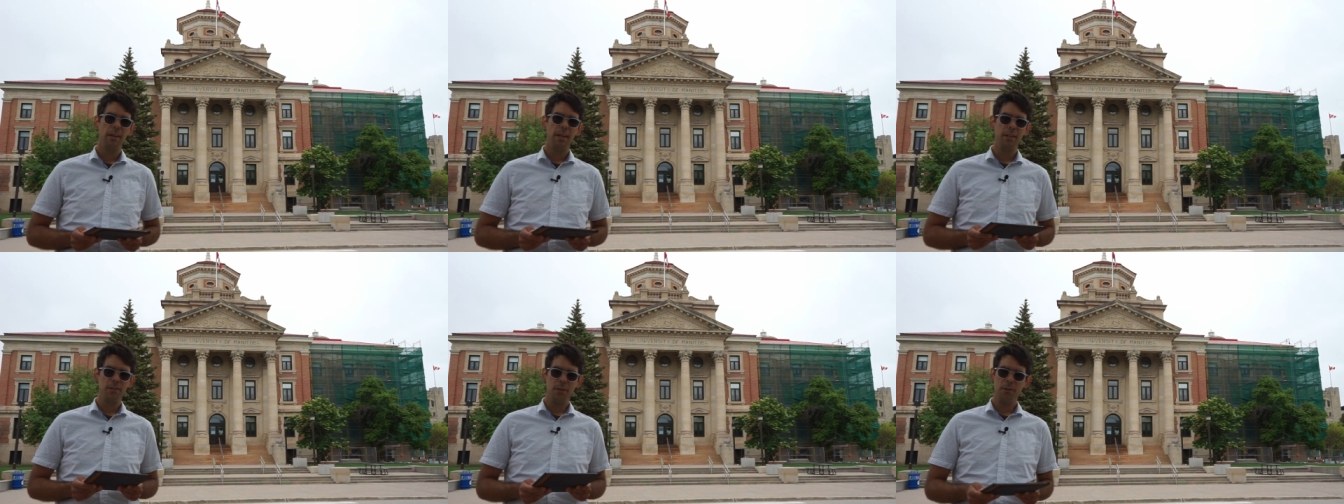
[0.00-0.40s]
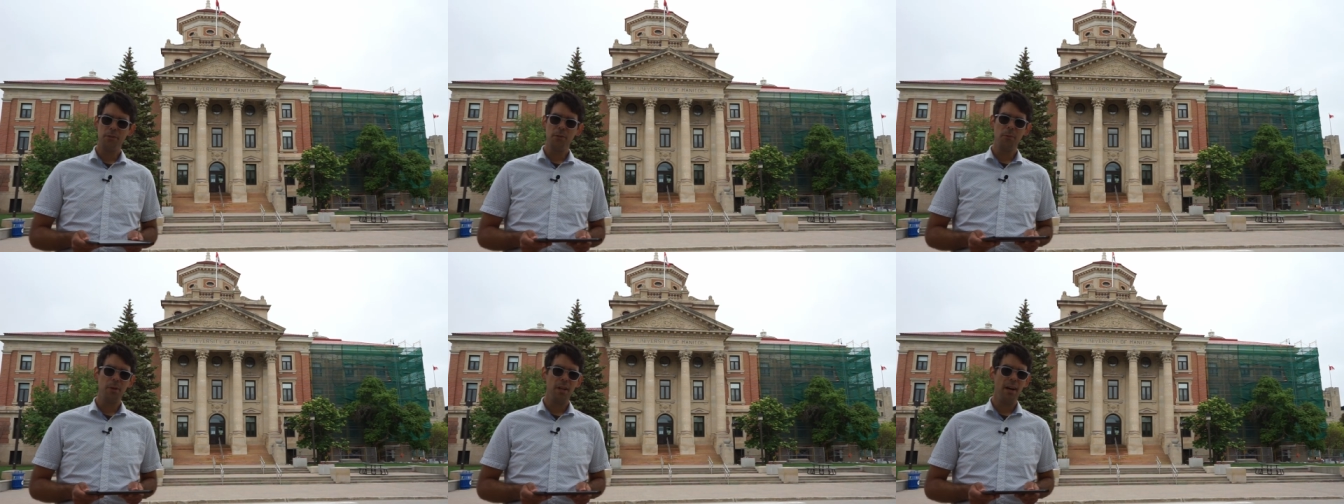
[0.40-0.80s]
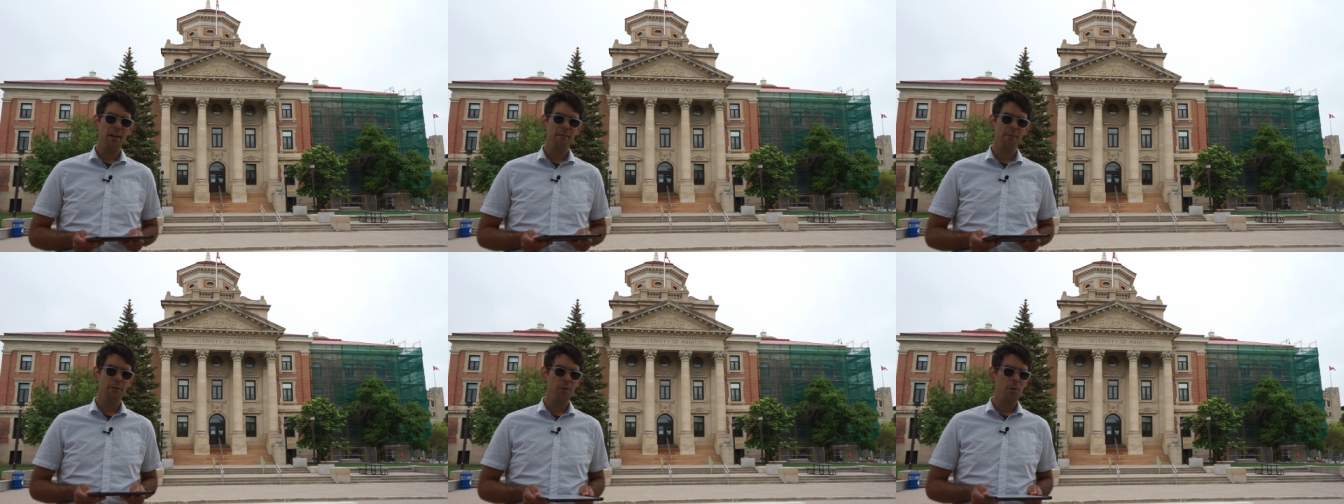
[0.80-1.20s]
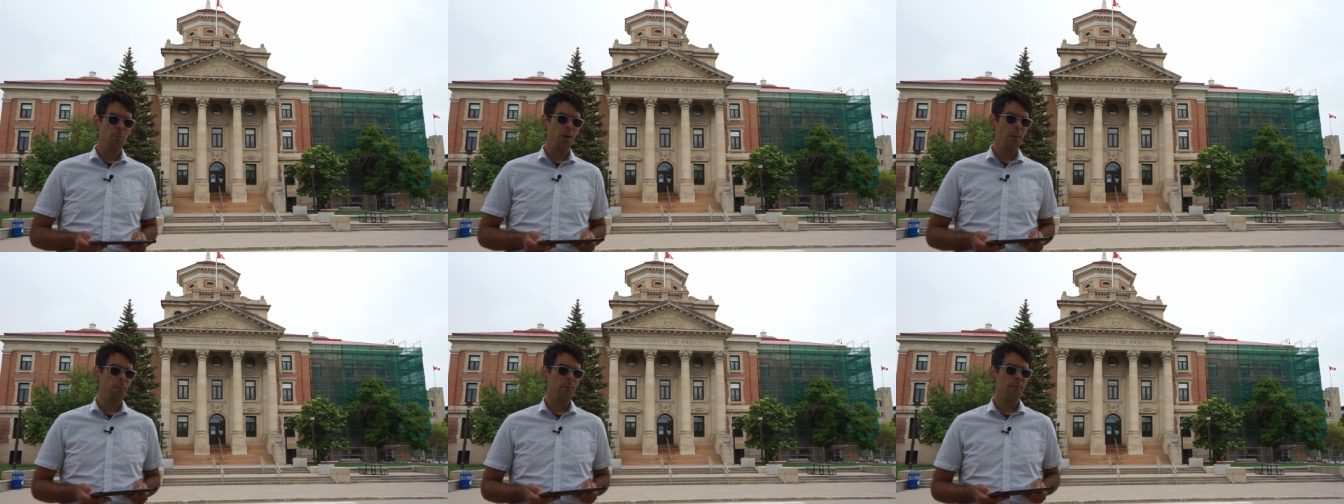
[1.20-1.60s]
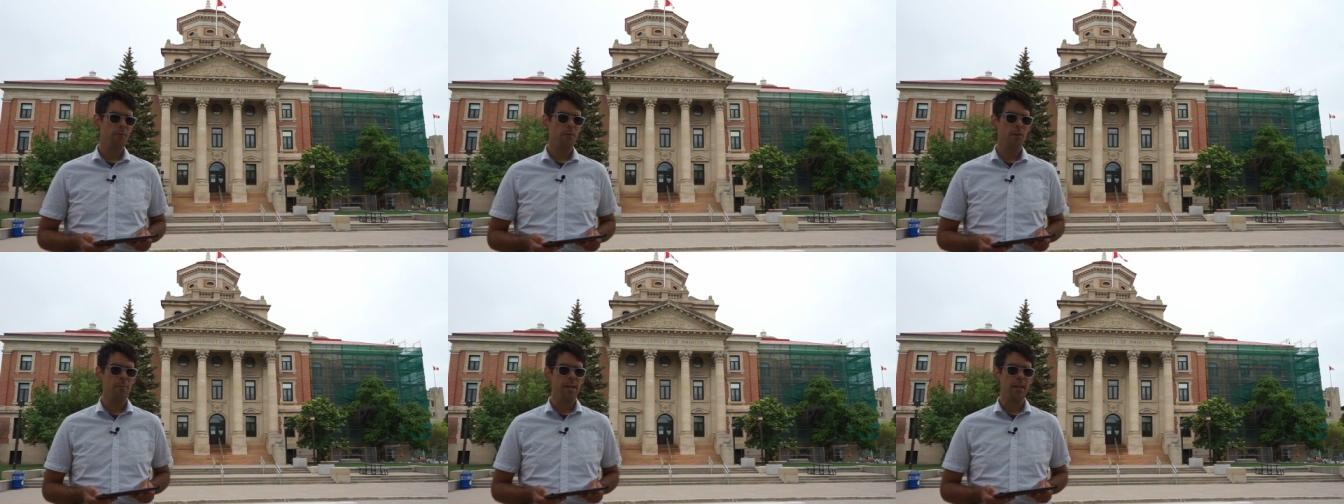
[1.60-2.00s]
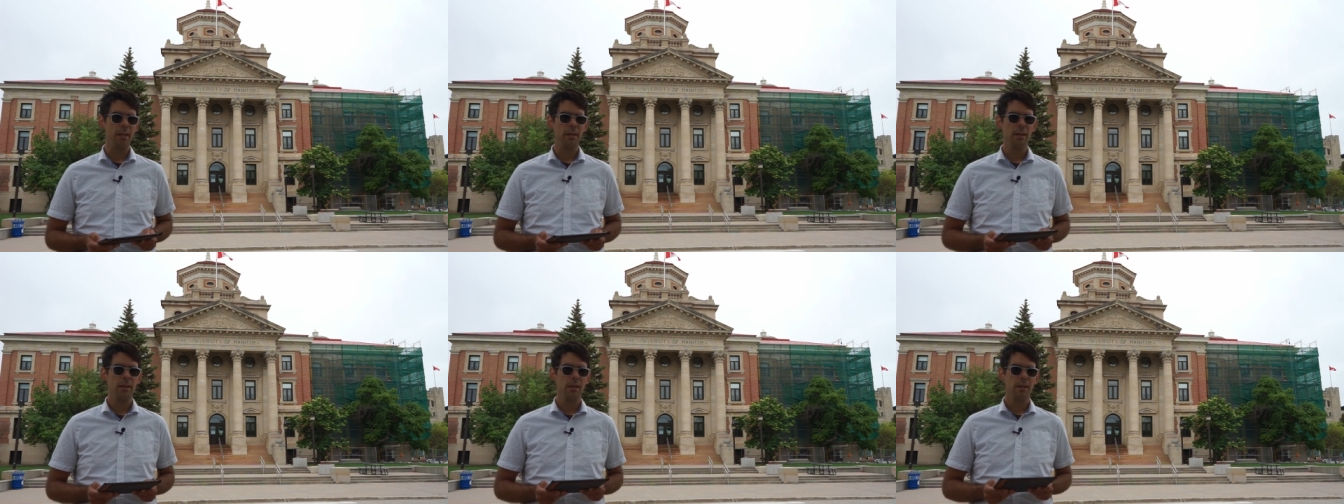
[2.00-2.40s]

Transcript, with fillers: It's also not very well performing.